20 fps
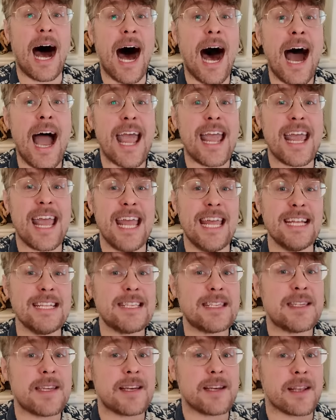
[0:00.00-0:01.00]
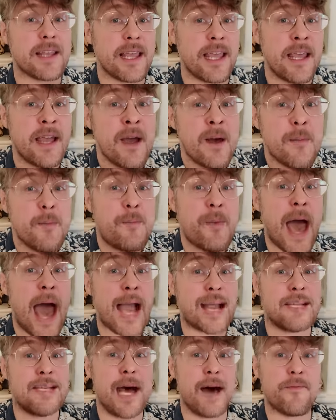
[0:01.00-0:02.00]
I instantly
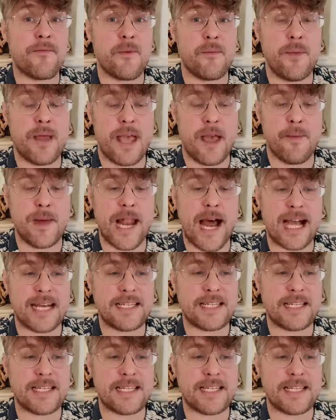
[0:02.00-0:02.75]
backed up from him and I